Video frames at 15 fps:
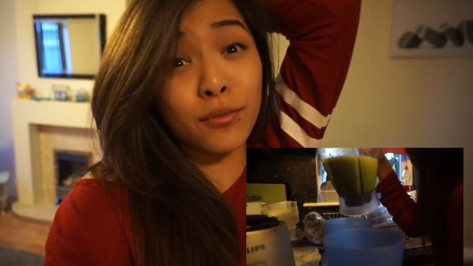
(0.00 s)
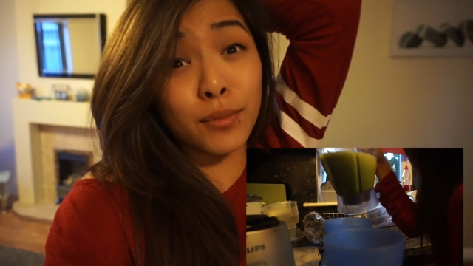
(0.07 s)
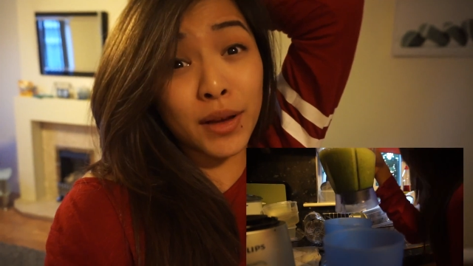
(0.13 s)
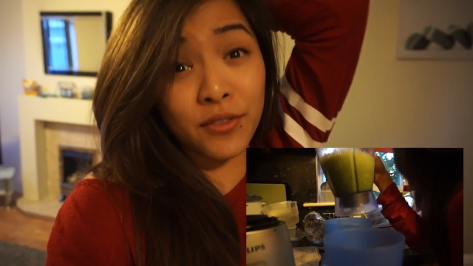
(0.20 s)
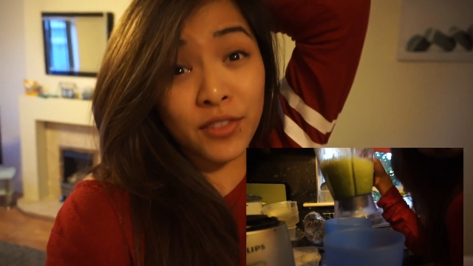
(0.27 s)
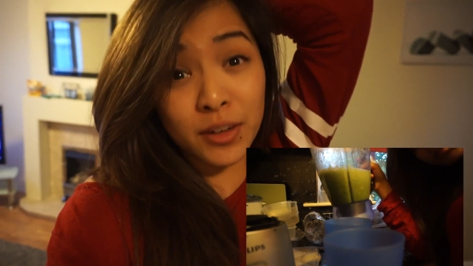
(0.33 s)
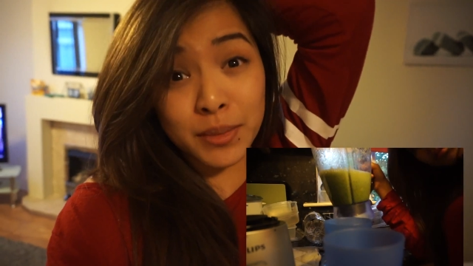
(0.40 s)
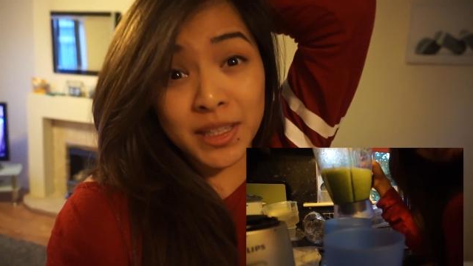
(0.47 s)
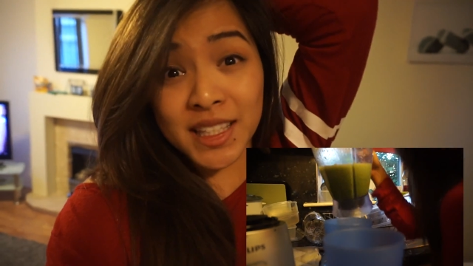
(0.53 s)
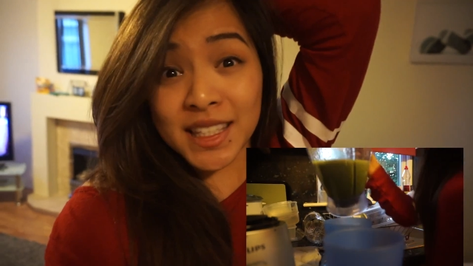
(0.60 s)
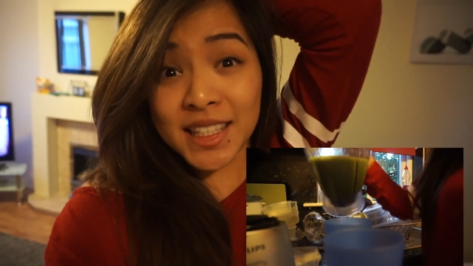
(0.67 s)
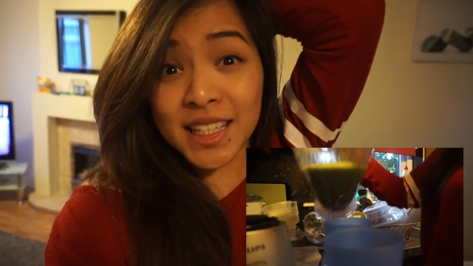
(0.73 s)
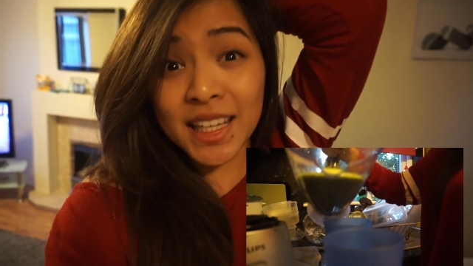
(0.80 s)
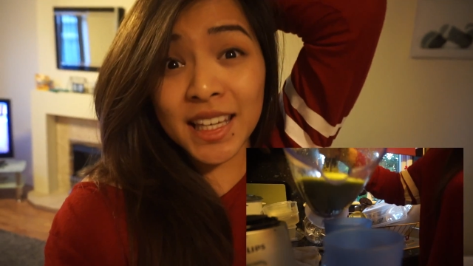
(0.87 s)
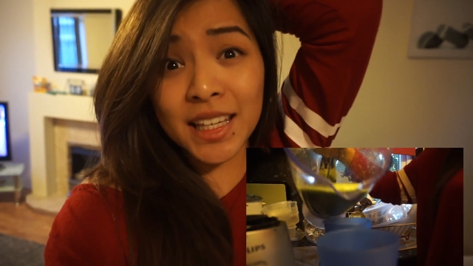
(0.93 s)
my vitamin
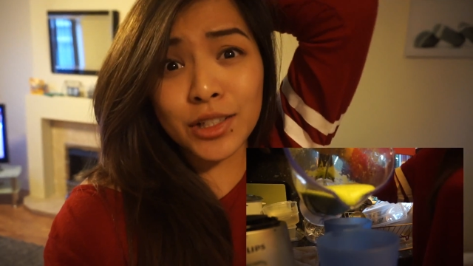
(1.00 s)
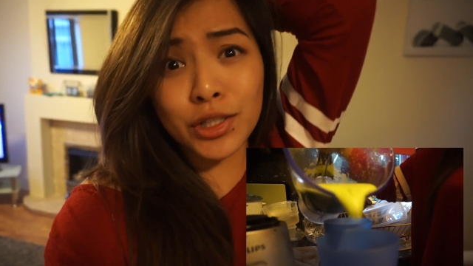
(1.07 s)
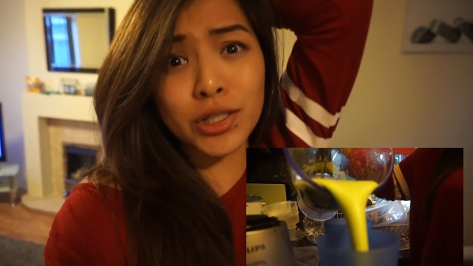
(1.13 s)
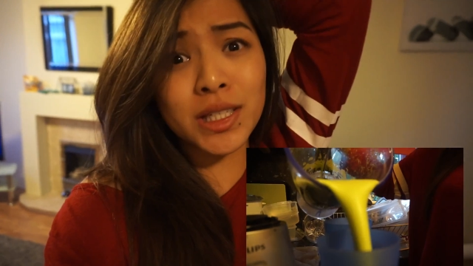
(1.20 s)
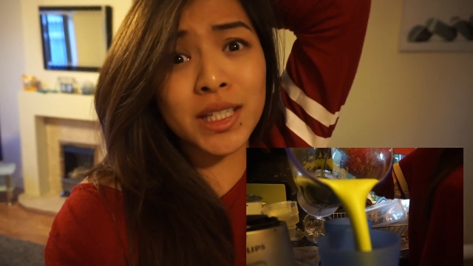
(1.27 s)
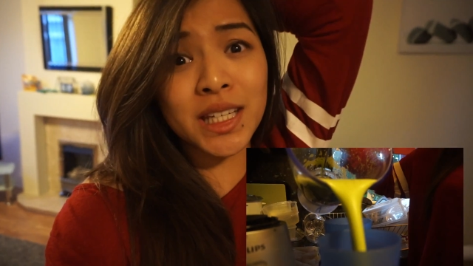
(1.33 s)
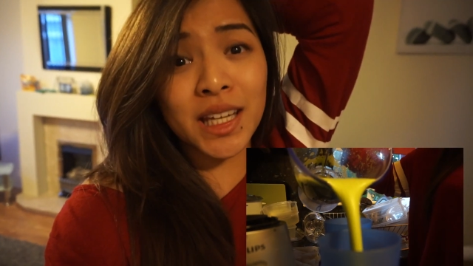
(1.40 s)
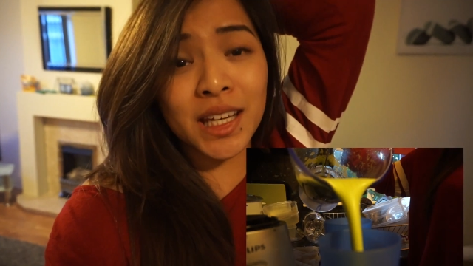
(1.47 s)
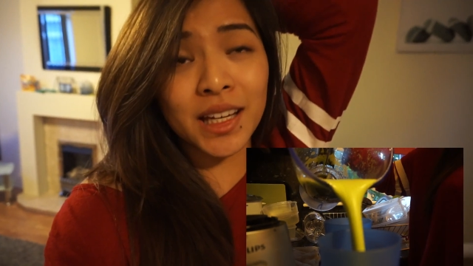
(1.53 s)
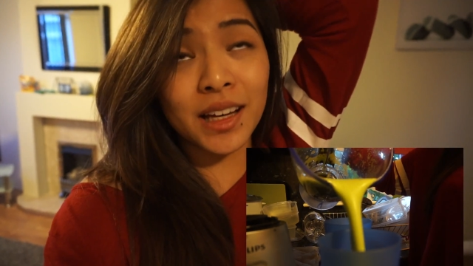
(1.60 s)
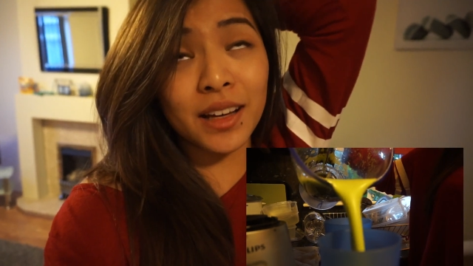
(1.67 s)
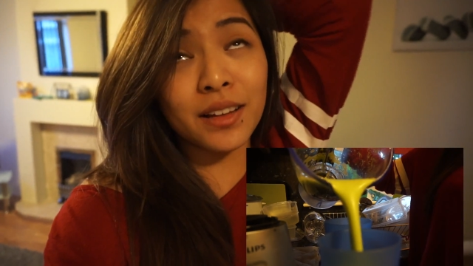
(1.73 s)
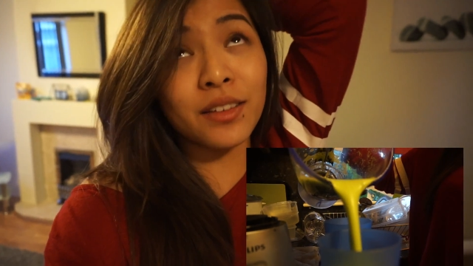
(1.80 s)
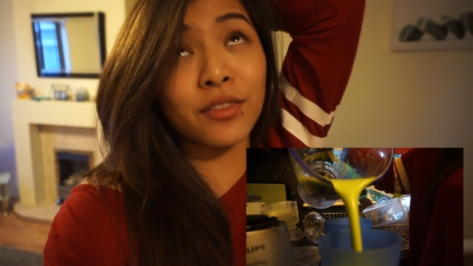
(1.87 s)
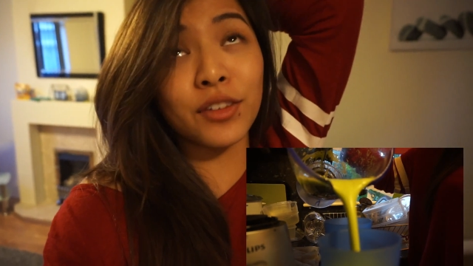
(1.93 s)
C. I
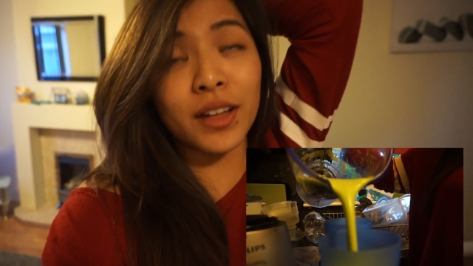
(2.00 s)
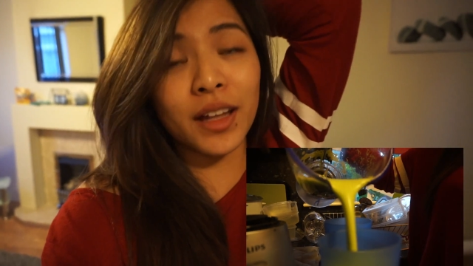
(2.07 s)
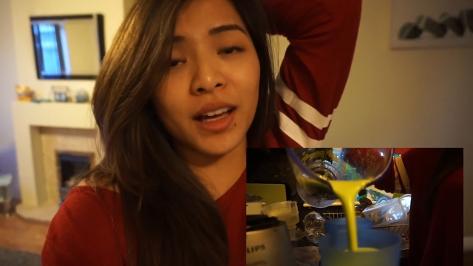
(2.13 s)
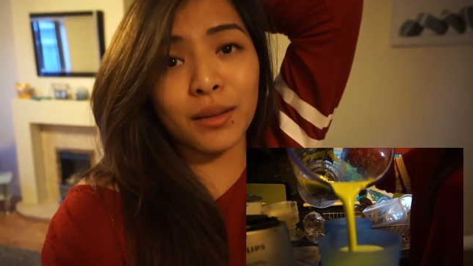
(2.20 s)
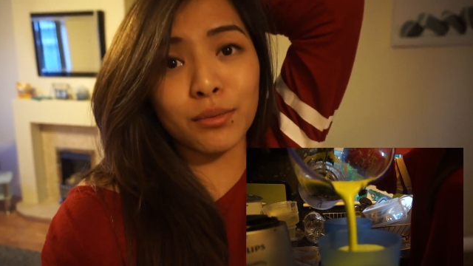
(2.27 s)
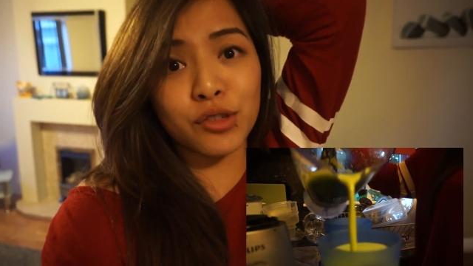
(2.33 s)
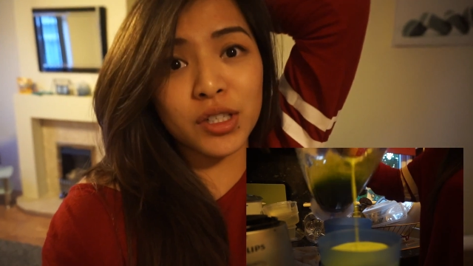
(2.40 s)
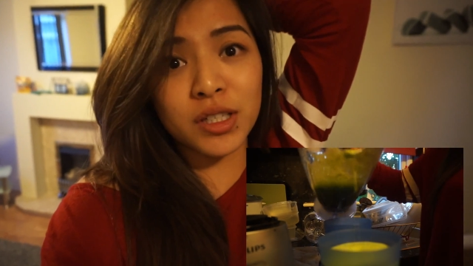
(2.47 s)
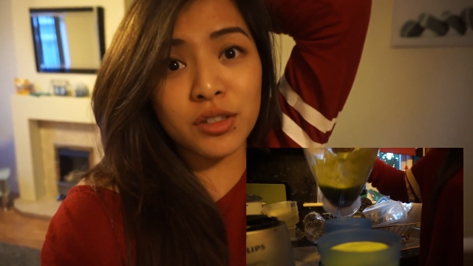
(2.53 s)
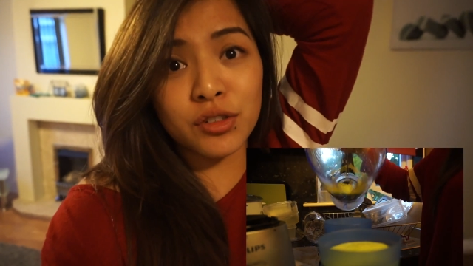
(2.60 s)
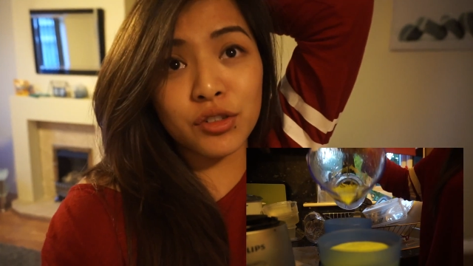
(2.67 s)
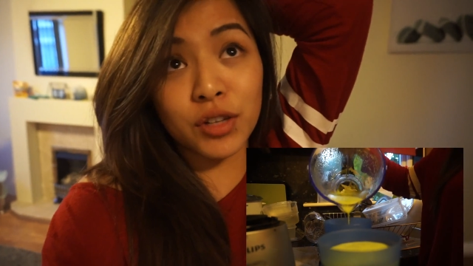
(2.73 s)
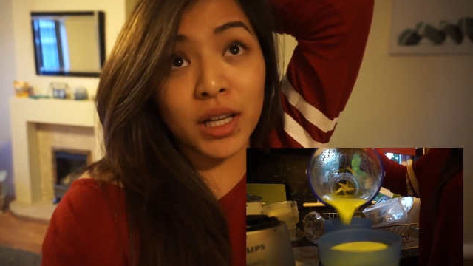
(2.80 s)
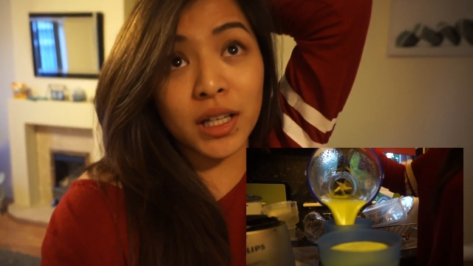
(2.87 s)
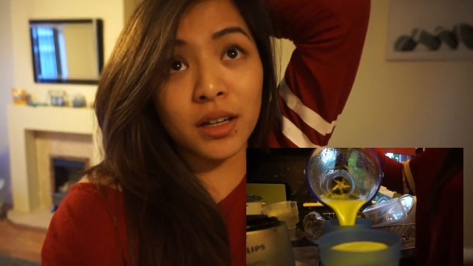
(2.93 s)
feel like I'm just
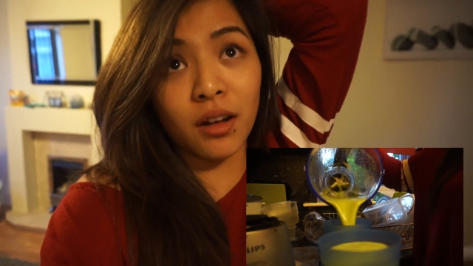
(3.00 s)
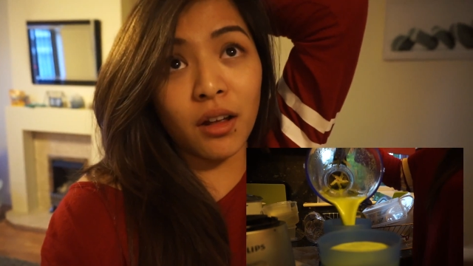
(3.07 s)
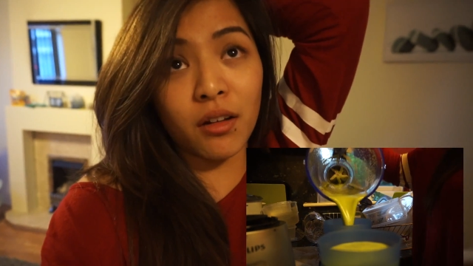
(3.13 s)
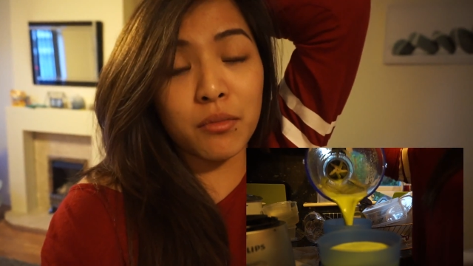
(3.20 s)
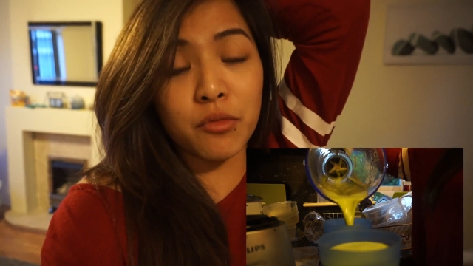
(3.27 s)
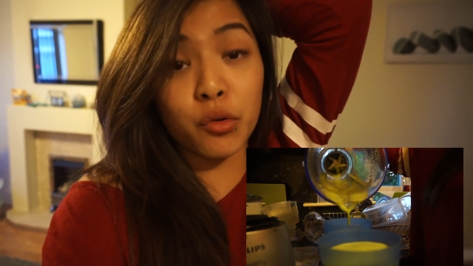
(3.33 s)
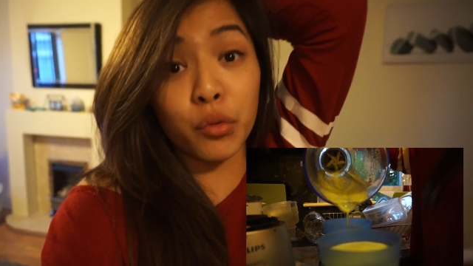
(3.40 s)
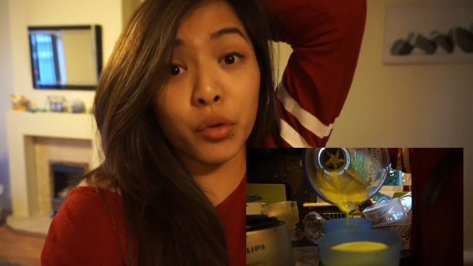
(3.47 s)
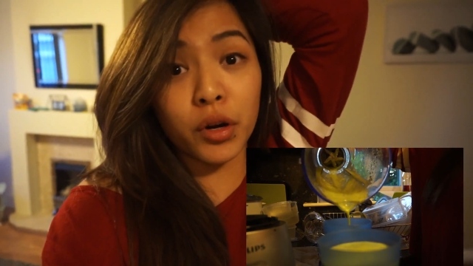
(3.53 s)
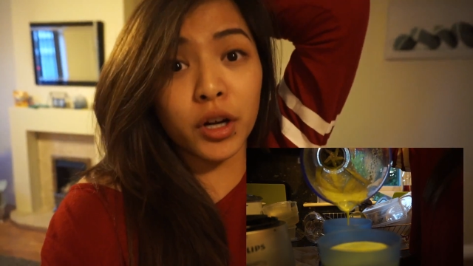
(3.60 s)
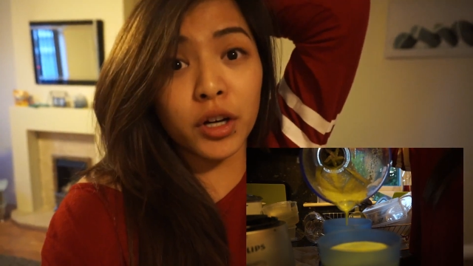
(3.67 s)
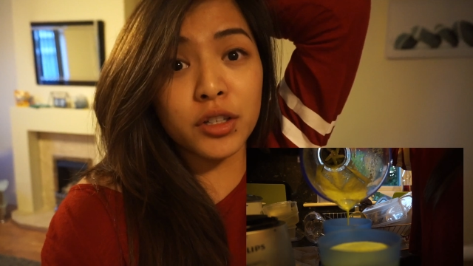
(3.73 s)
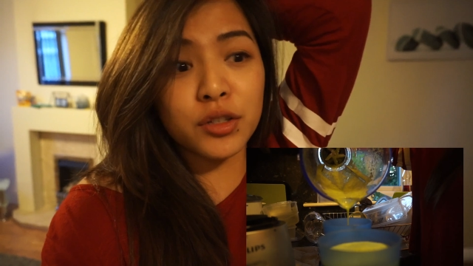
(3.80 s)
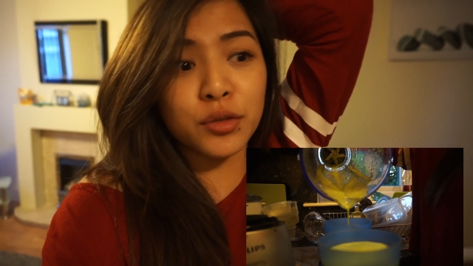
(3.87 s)
drinking a lot of water,